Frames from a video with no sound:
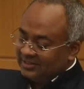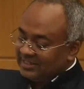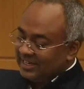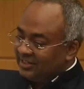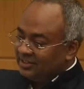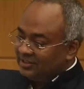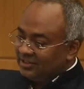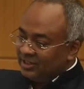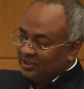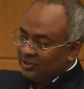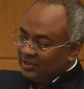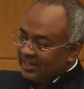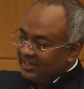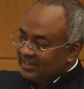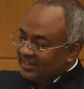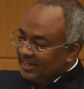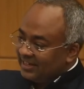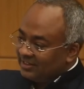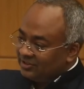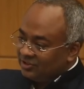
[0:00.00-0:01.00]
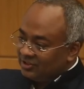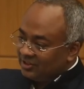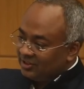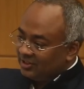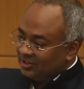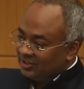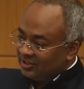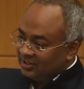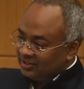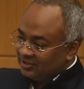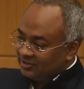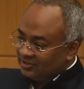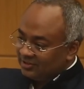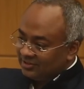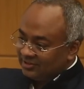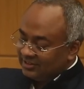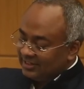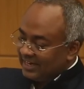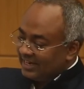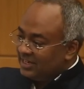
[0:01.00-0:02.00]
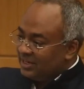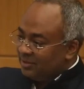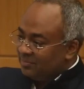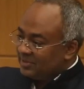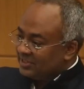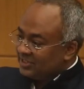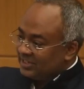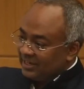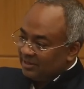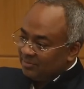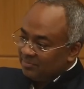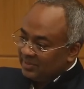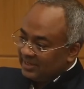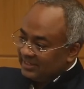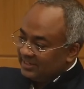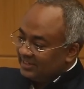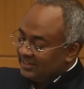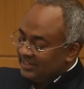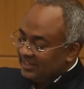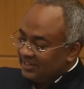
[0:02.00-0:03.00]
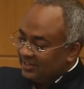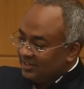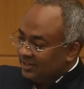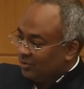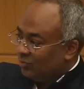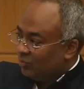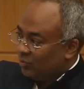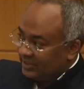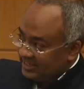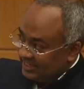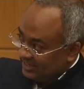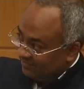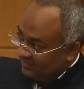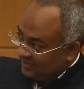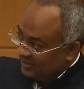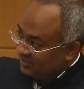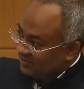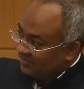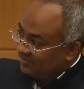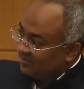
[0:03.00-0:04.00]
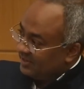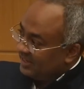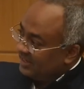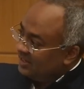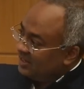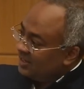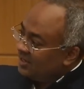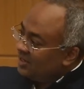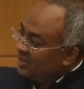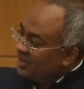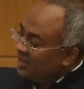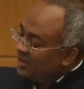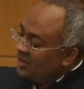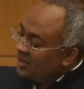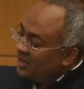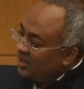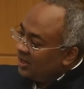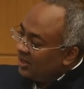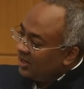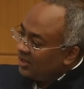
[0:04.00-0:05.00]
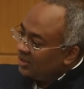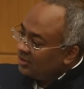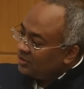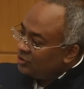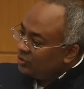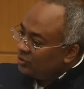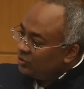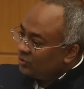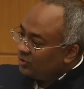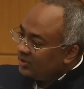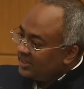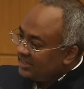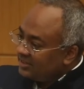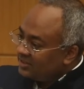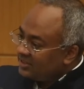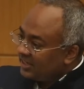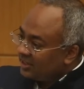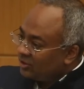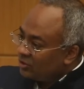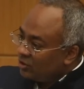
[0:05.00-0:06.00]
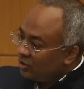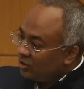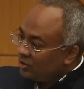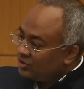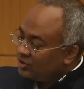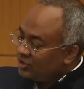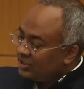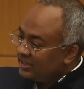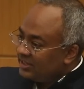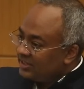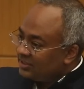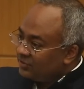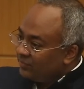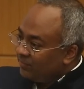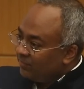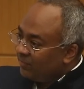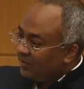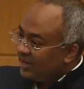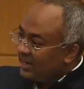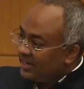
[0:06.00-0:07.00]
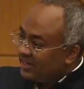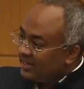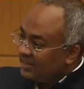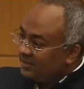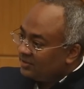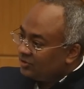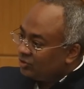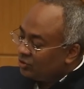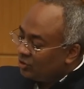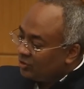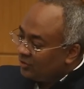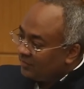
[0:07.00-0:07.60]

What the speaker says: tendency to get cancer is 90% by the year, whatever, right? Do you think technology is fraying,